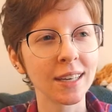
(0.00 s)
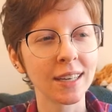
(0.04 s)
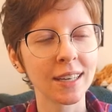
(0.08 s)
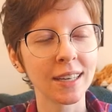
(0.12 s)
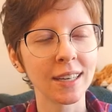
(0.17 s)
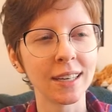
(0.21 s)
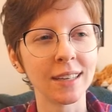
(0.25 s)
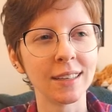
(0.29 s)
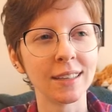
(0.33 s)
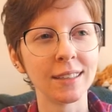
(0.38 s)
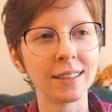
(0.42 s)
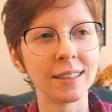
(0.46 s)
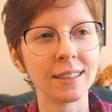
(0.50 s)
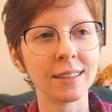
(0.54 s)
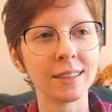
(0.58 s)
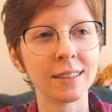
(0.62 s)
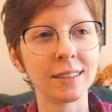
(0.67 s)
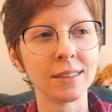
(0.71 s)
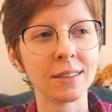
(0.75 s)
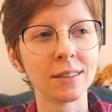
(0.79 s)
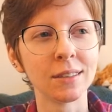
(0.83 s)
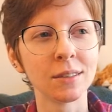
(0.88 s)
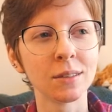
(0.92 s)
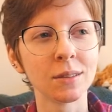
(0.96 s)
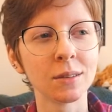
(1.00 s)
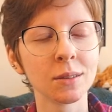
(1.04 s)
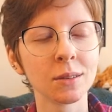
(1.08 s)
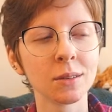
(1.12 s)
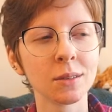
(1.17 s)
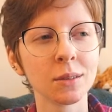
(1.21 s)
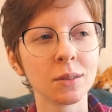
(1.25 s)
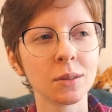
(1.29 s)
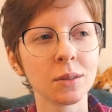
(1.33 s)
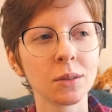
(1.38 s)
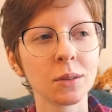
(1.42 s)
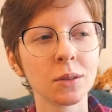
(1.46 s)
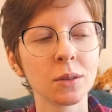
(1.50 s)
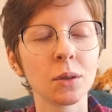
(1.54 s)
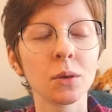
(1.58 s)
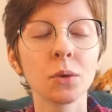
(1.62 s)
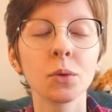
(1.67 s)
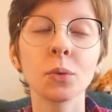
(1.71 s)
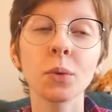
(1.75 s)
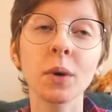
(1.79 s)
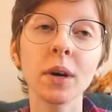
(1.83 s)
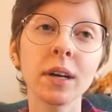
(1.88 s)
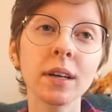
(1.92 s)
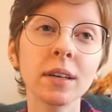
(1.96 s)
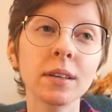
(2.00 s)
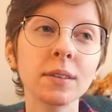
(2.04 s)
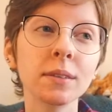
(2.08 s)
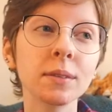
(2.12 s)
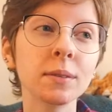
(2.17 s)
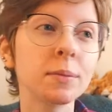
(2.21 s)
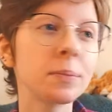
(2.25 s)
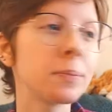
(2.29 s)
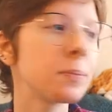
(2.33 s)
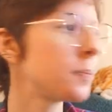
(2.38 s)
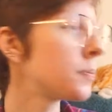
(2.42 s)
in, well,